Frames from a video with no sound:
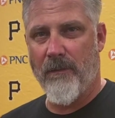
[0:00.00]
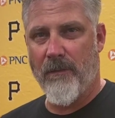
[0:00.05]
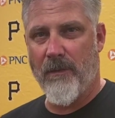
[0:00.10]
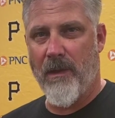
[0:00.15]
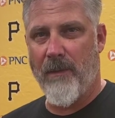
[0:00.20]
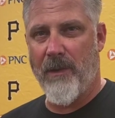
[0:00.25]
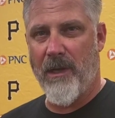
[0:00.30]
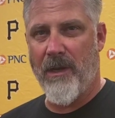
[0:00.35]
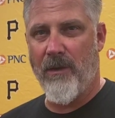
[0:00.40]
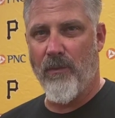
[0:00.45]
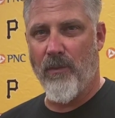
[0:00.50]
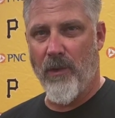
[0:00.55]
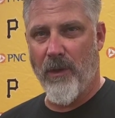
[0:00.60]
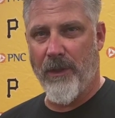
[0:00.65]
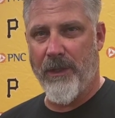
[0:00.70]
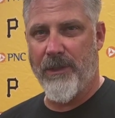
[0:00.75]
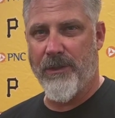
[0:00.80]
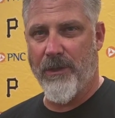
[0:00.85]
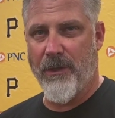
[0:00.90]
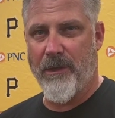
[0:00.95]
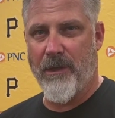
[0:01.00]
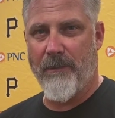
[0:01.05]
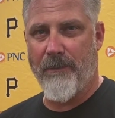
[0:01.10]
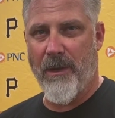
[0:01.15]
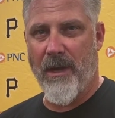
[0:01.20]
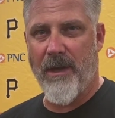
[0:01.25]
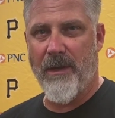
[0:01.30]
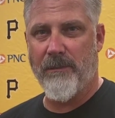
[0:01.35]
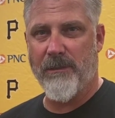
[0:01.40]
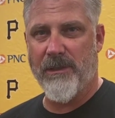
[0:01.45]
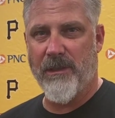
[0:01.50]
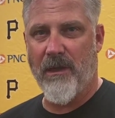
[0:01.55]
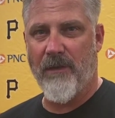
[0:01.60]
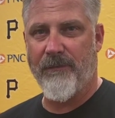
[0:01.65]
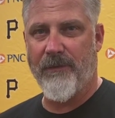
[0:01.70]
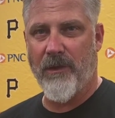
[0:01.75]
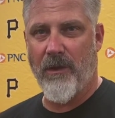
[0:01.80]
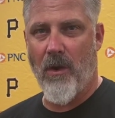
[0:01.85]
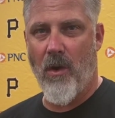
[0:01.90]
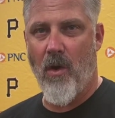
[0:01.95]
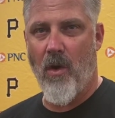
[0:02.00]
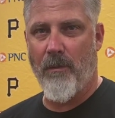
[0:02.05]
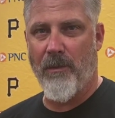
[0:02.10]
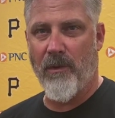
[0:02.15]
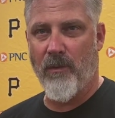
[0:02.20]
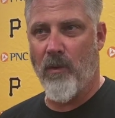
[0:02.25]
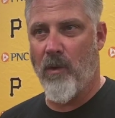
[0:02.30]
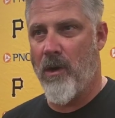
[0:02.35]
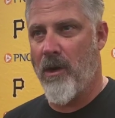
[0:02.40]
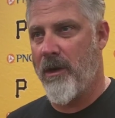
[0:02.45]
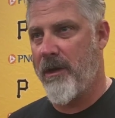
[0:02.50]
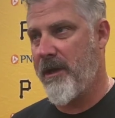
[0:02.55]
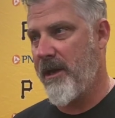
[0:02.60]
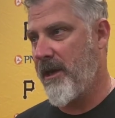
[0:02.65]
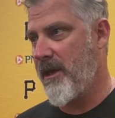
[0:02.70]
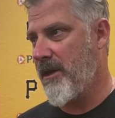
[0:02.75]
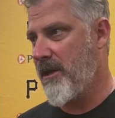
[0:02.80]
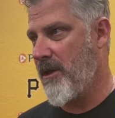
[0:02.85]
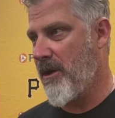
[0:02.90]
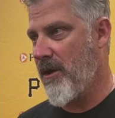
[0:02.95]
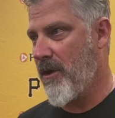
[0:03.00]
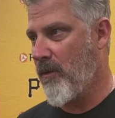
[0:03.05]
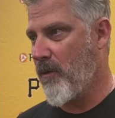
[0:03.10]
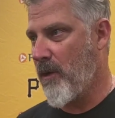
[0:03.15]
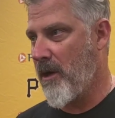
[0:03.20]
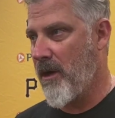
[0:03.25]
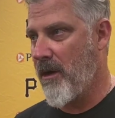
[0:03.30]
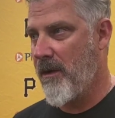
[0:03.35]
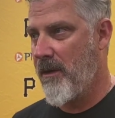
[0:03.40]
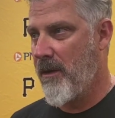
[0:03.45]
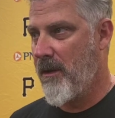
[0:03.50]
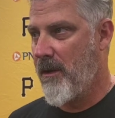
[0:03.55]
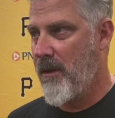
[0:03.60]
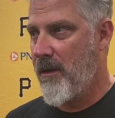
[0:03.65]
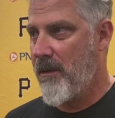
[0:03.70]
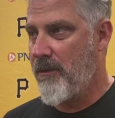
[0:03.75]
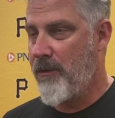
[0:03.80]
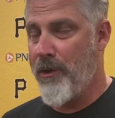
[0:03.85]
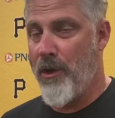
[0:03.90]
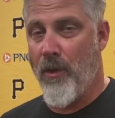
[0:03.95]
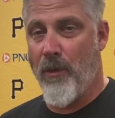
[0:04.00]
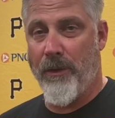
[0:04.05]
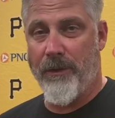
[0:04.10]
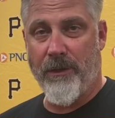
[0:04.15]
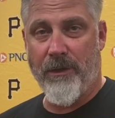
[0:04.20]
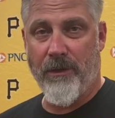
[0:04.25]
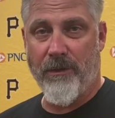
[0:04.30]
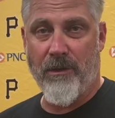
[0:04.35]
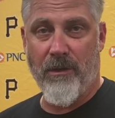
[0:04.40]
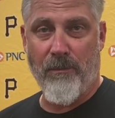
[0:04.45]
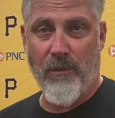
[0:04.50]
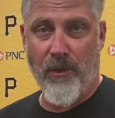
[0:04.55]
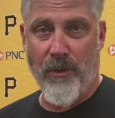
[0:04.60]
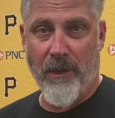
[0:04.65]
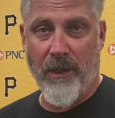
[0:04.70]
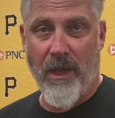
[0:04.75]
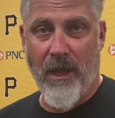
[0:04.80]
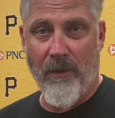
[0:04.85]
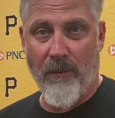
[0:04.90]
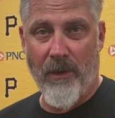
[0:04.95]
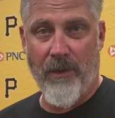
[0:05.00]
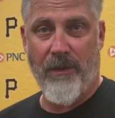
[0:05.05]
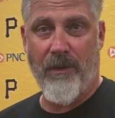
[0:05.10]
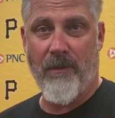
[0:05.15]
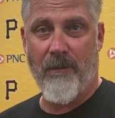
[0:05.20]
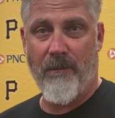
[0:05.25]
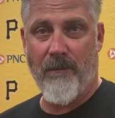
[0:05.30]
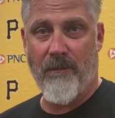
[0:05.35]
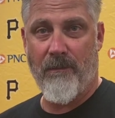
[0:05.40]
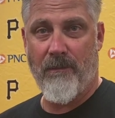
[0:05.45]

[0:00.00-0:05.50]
I mean, he really took it upon himself to go home and work in a year where no one could communicate with him.